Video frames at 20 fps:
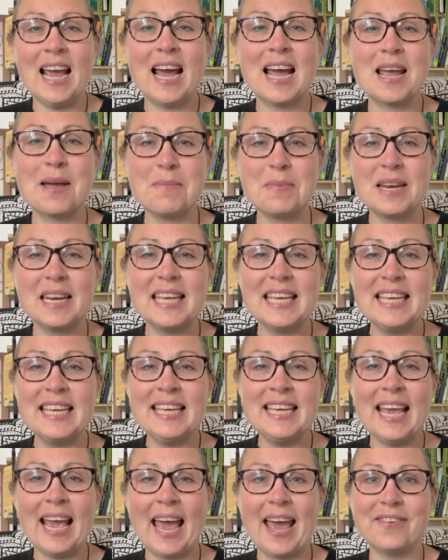I am an
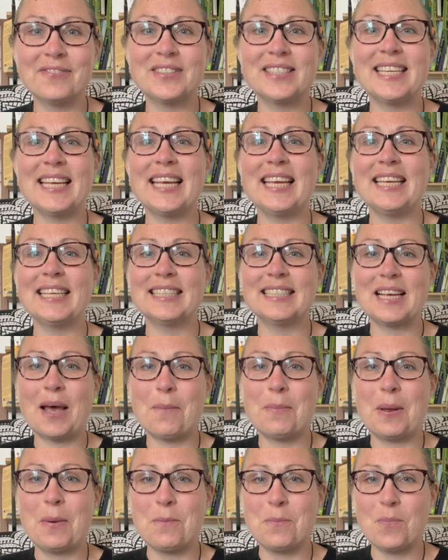EFT
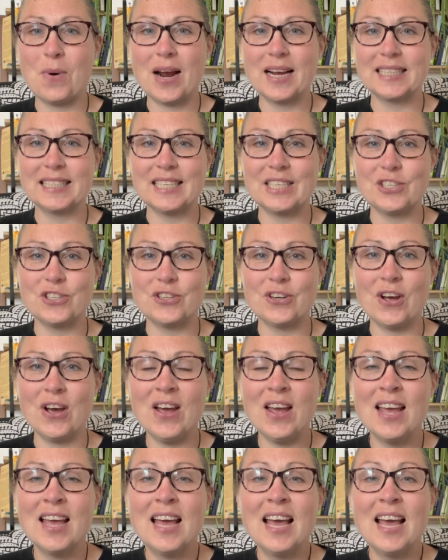tapping practitioner,